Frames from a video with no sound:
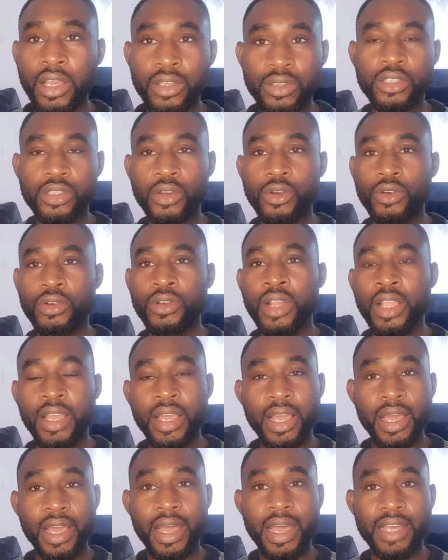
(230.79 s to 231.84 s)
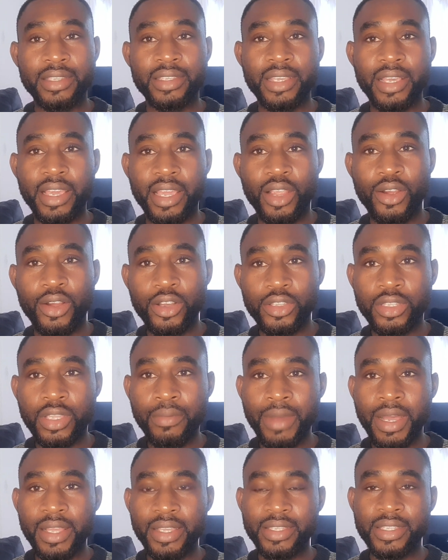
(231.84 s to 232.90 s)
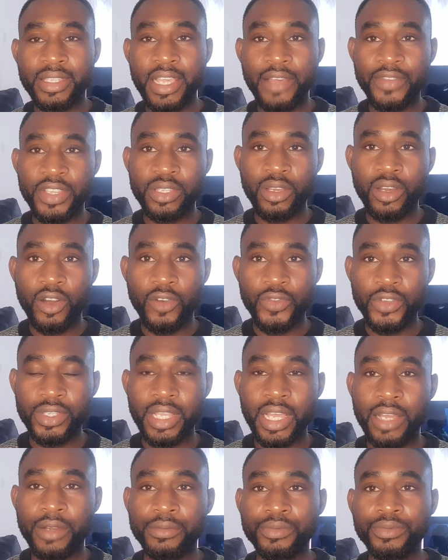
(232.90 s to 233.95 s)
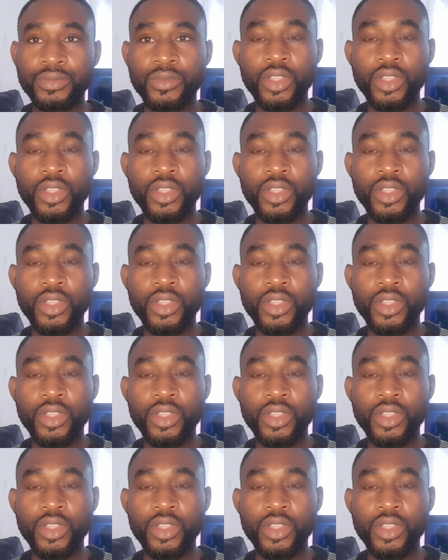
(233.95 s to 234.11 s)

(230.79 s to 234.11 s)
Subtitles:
So, as a customer service officer,